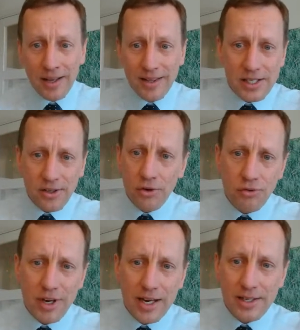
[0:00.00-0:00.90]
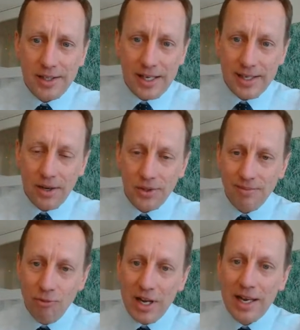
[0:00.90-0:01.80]
This country has set out some
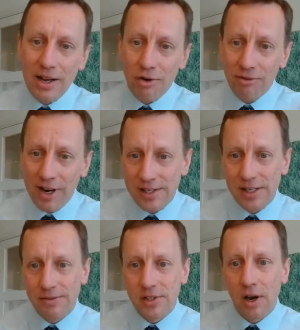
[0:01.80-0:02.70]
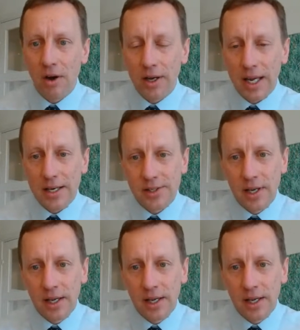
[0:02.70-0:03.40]
really aggressive targets